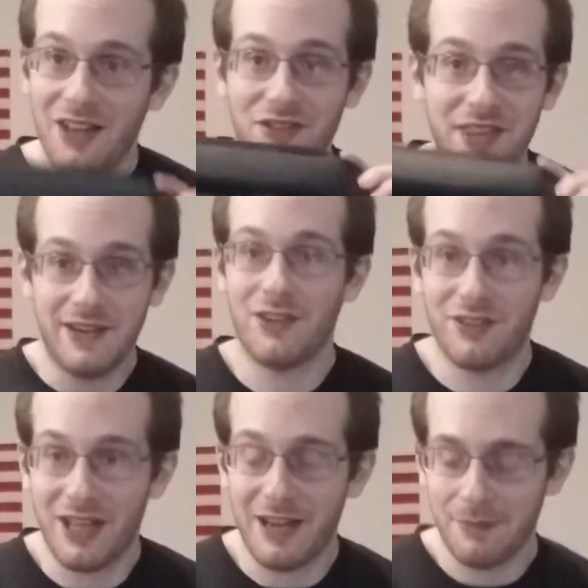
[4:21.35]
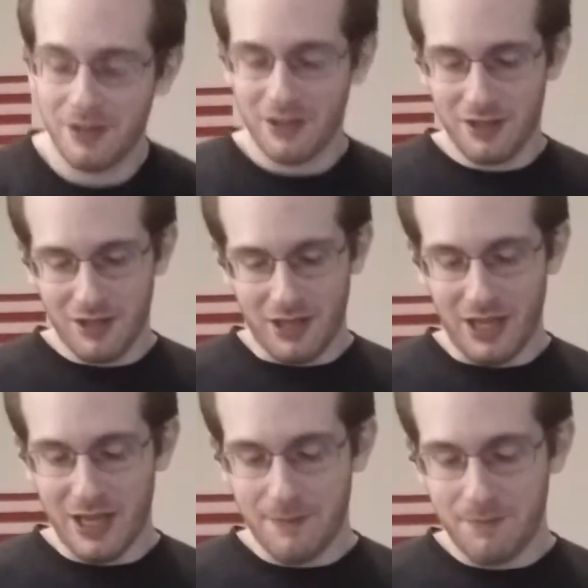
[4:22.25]
Never stop.
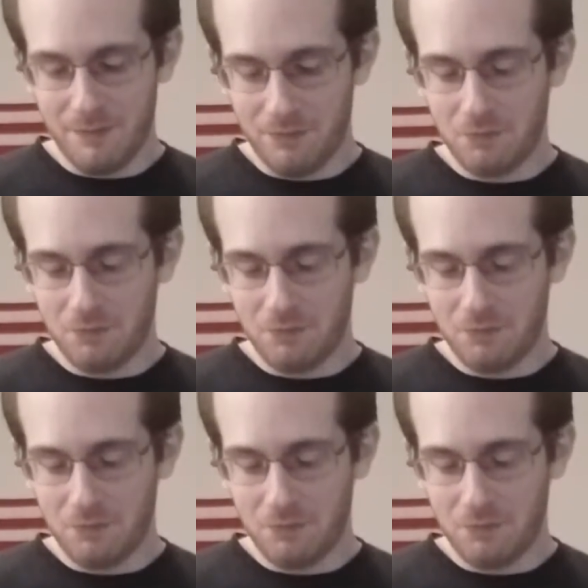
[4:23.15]
I